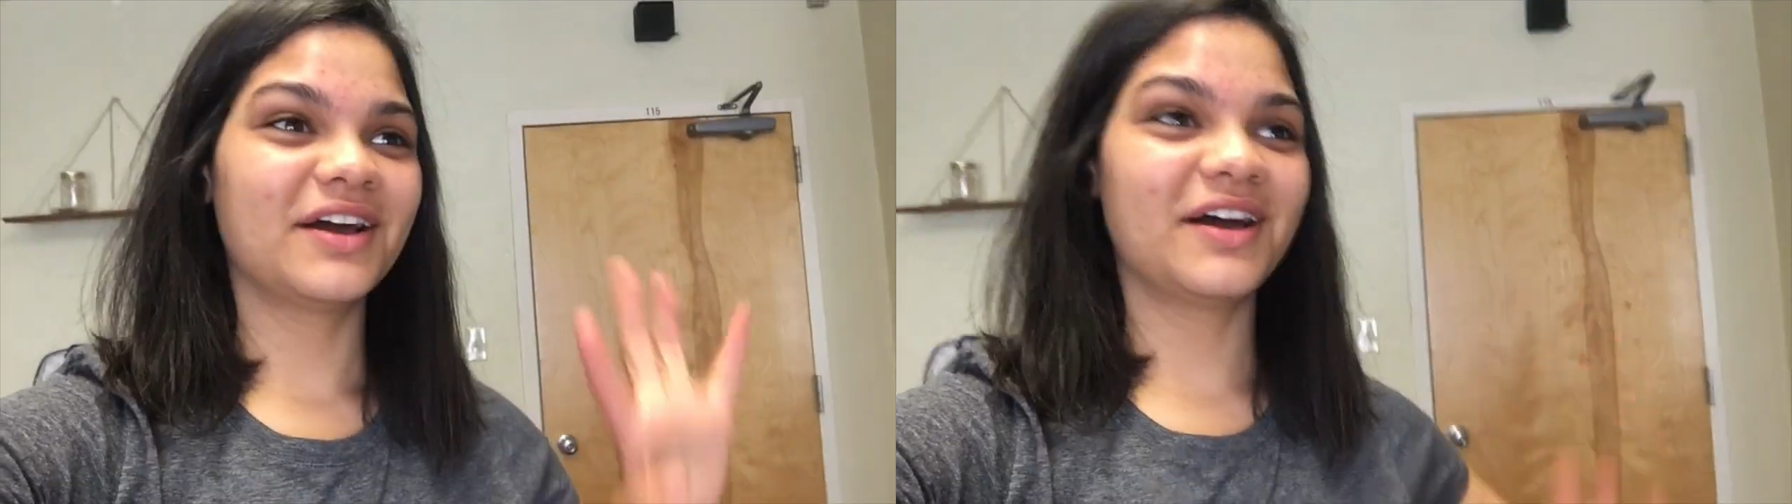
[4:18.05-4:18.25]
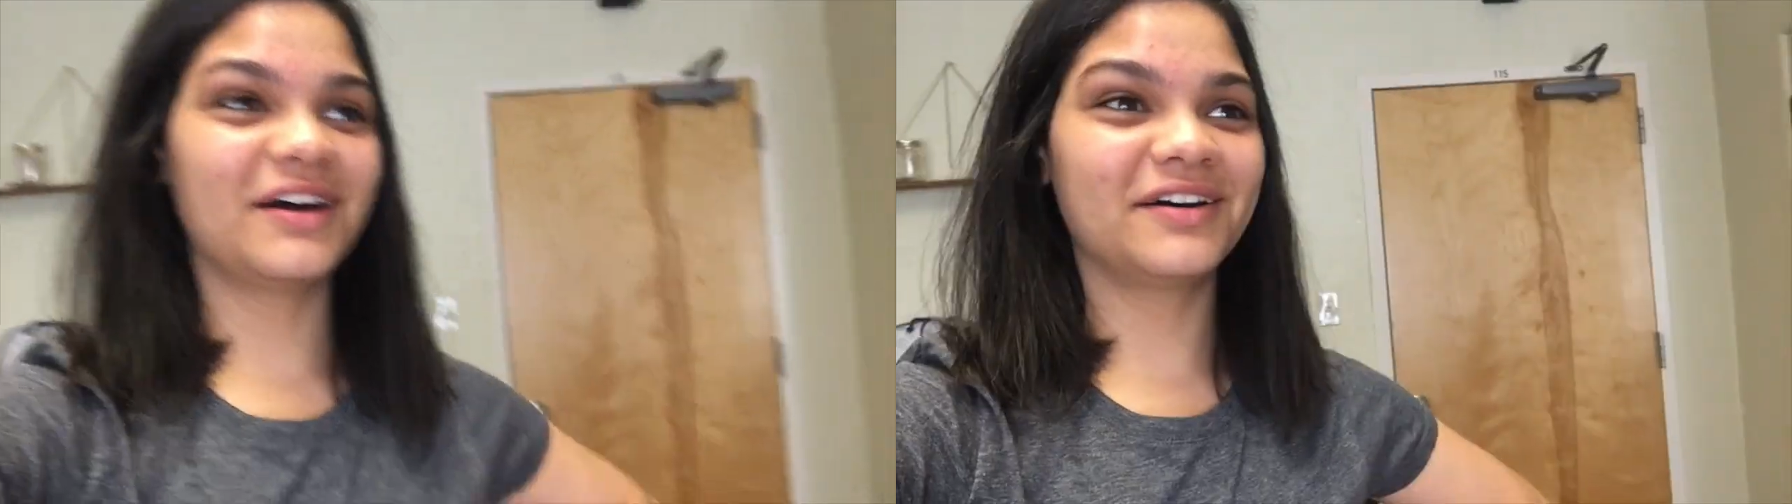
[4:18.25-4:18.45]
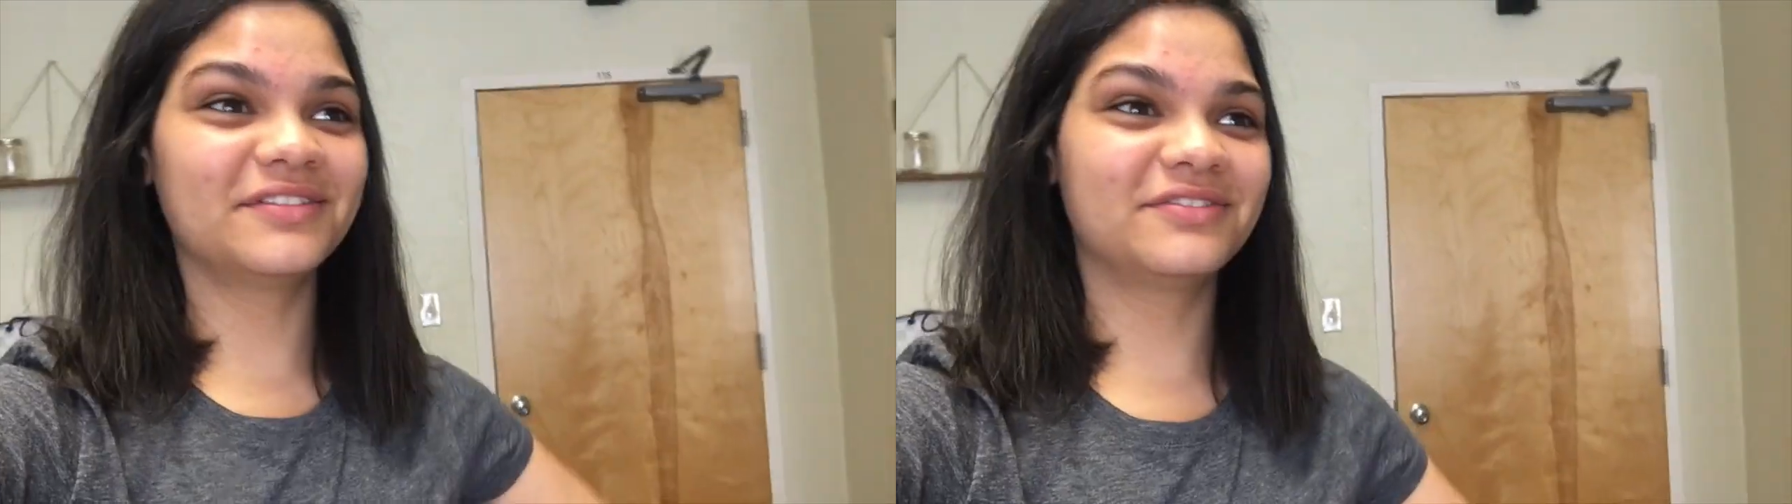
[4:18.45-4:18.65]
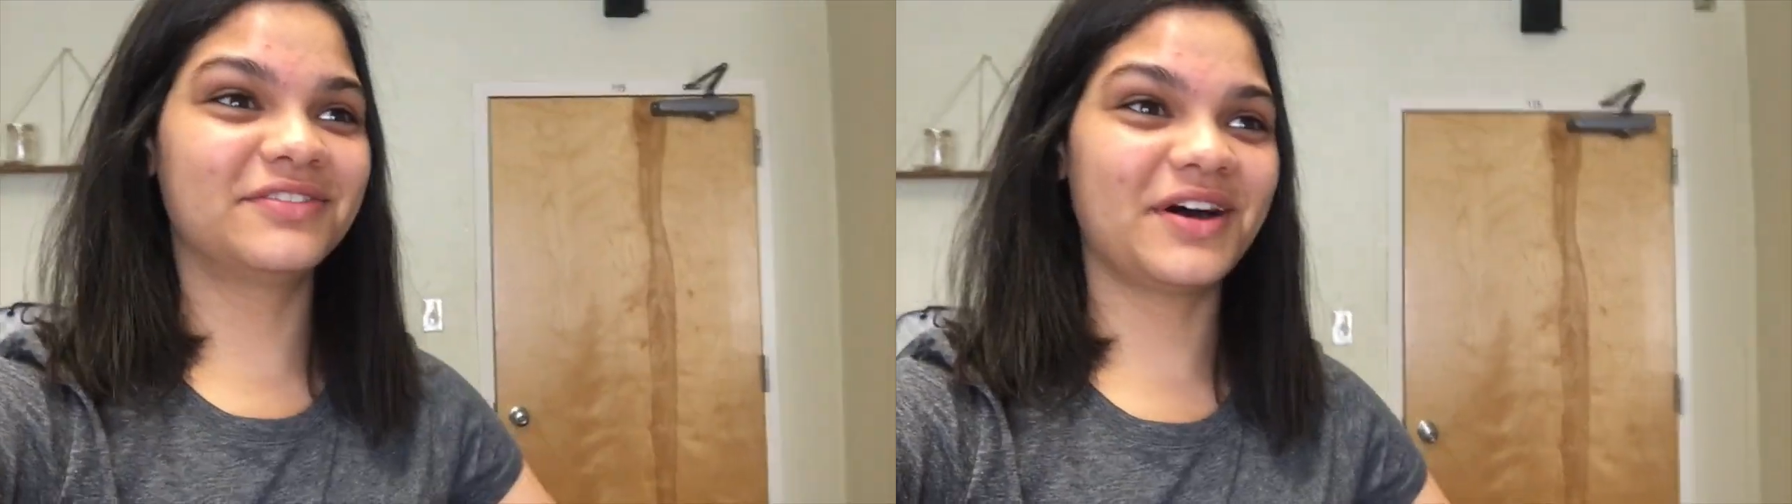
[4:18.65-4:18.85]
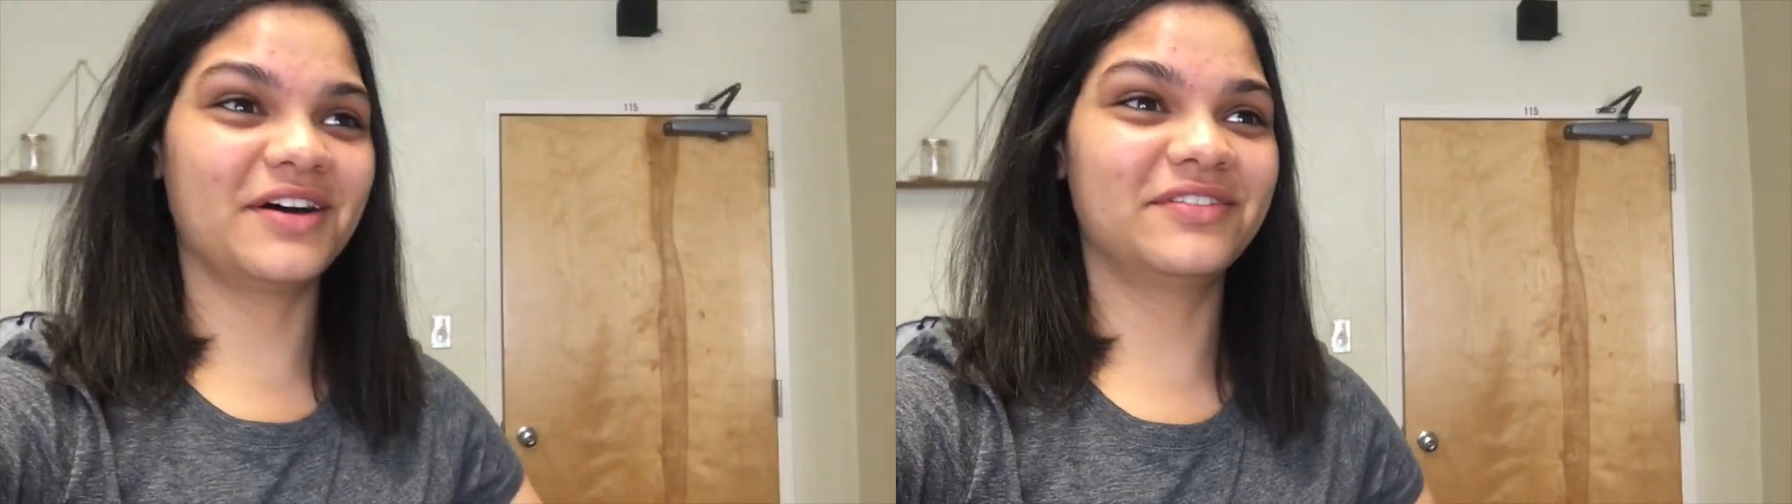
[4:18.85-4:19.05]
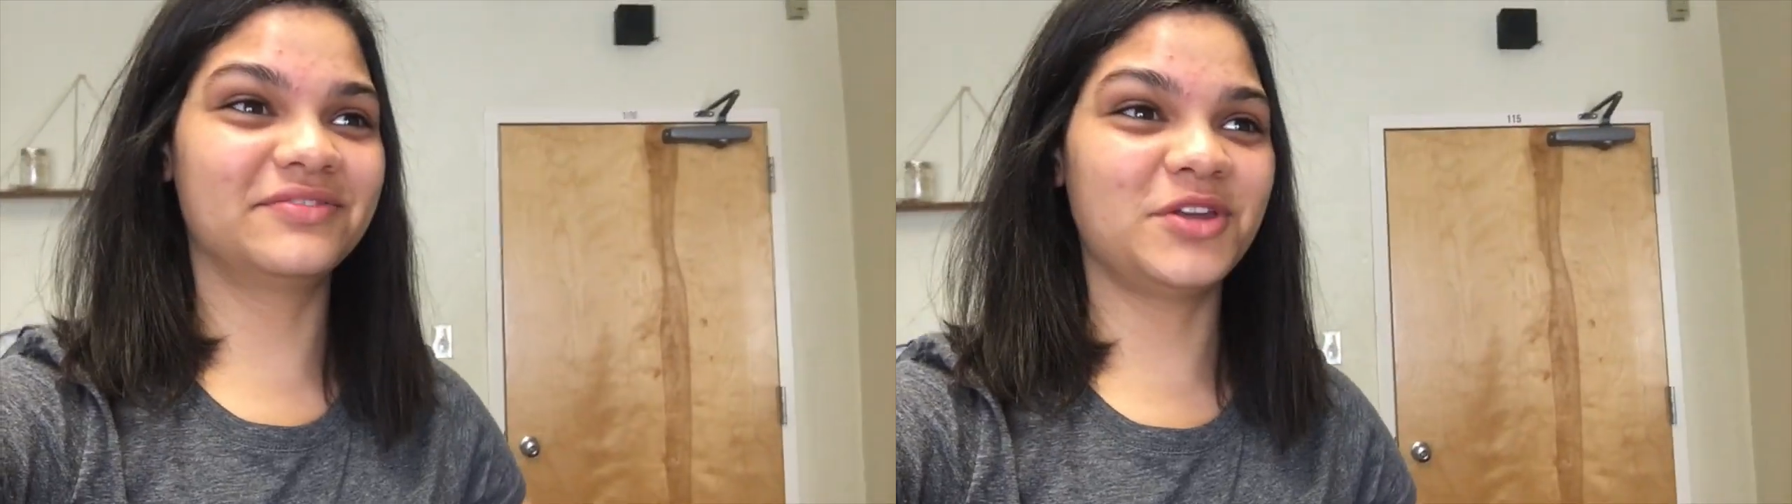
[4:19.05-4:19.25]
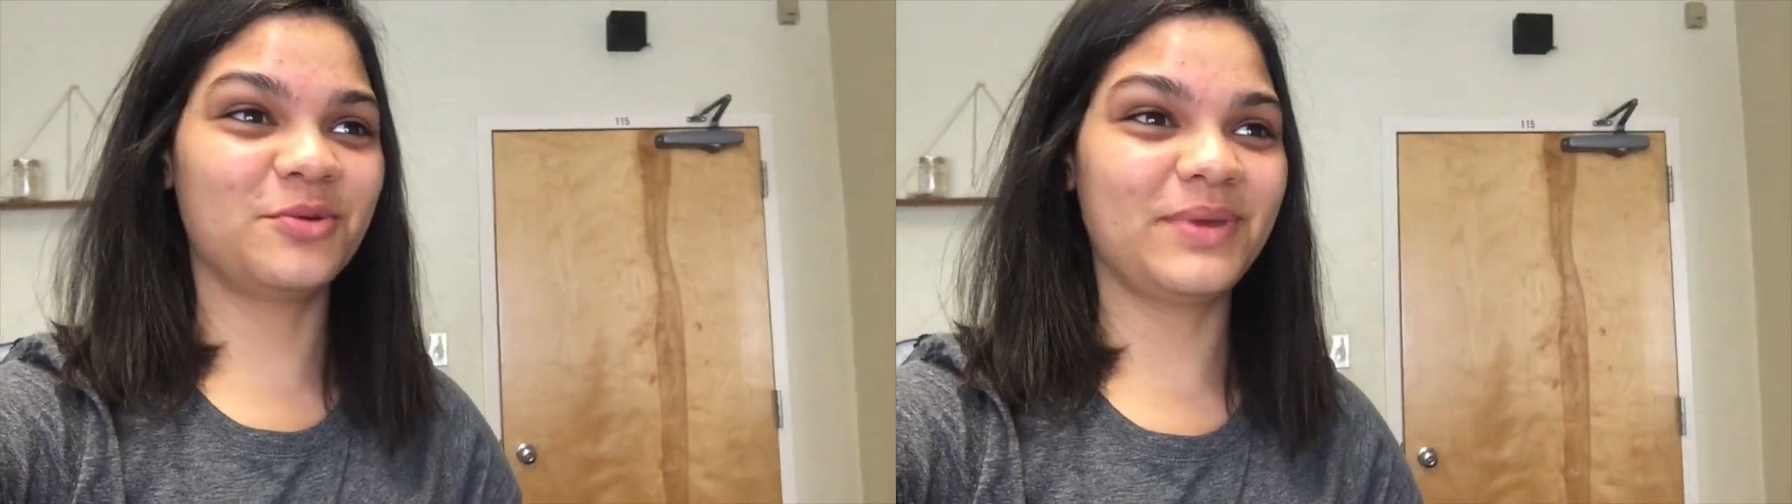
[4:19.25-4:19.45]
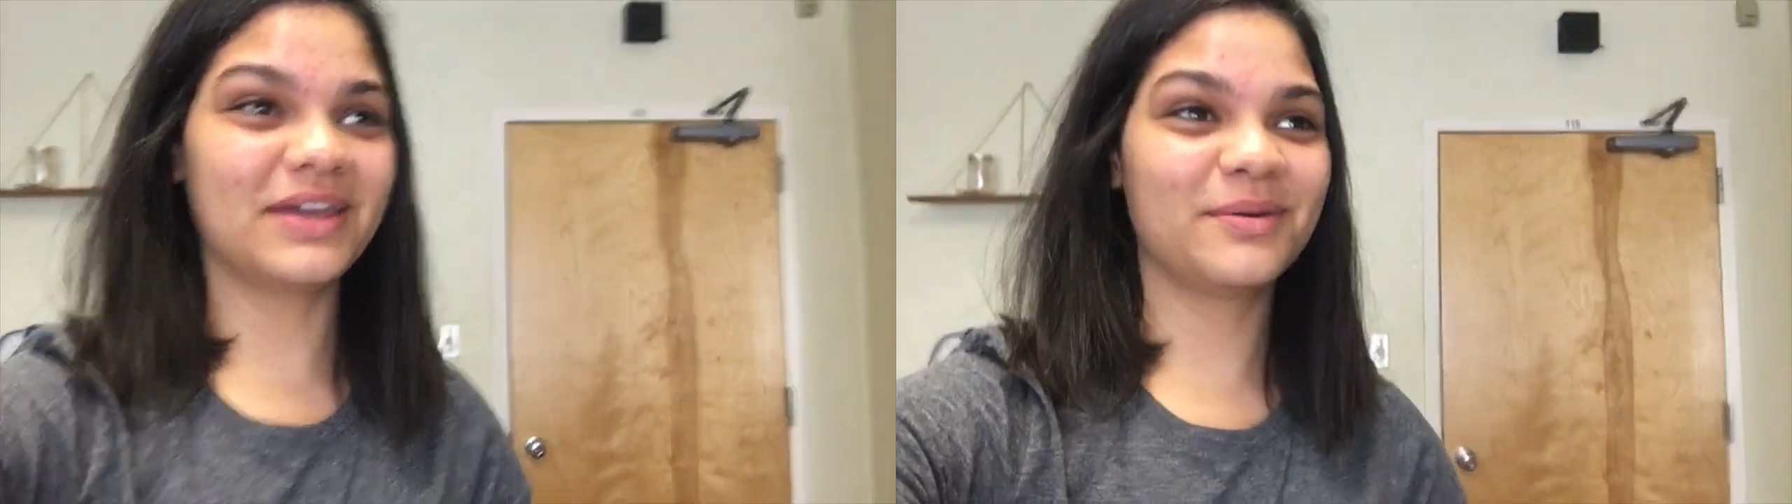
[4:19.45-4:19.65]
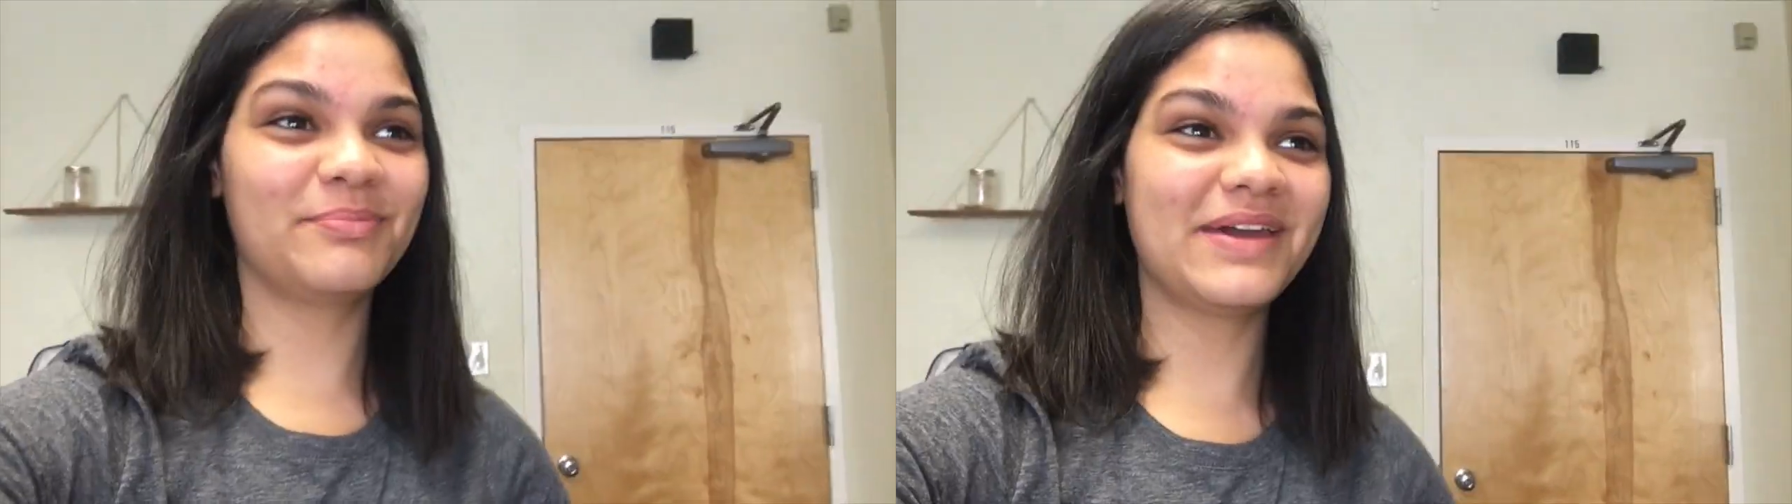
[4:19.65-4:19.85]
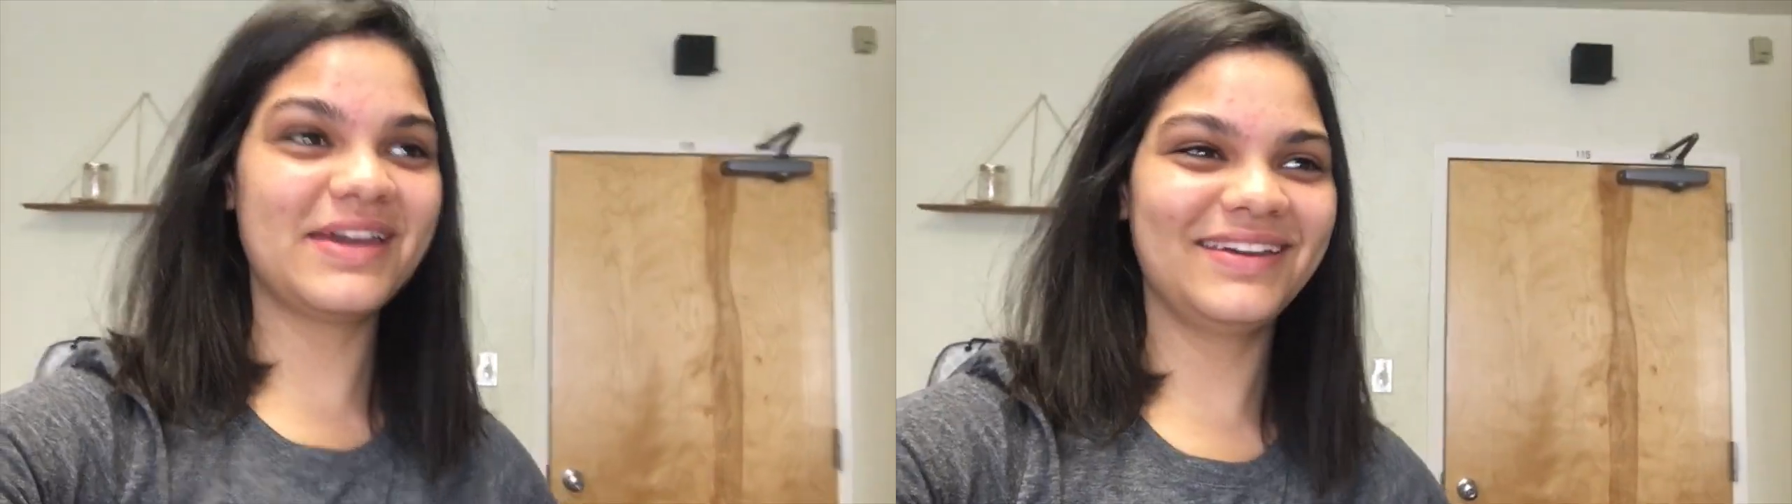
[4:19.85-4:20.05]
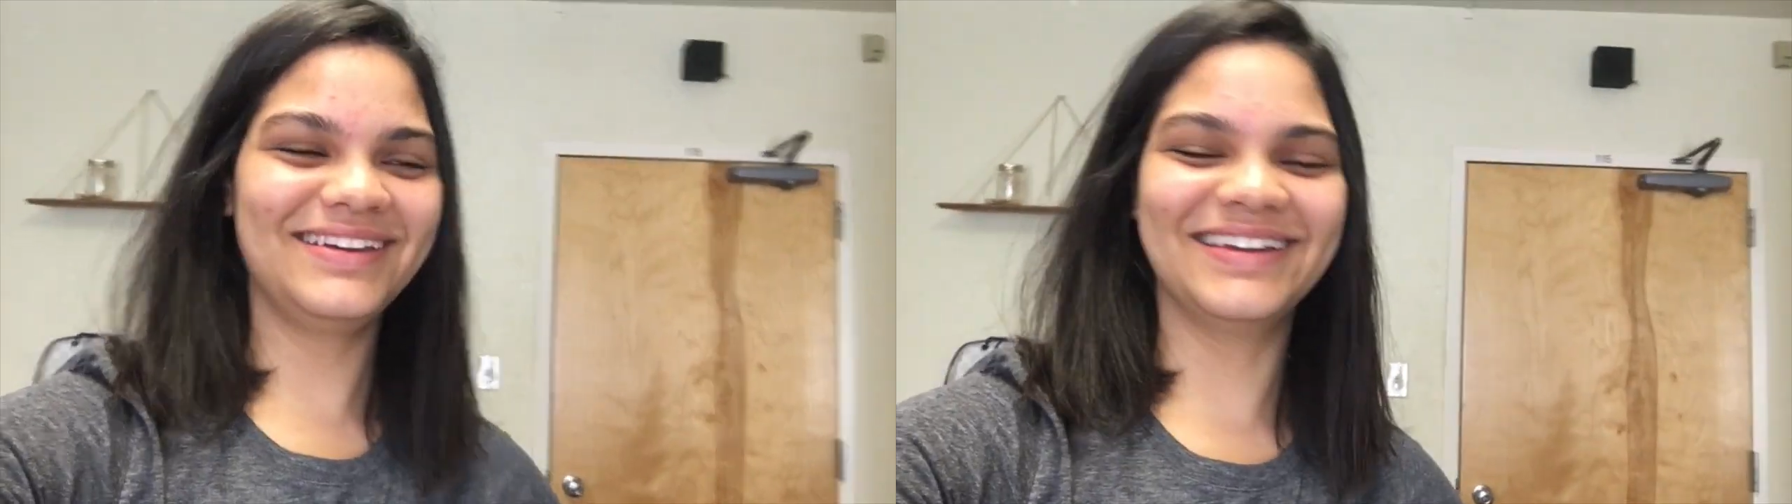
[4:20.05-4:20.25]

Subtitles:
of No Makeup May,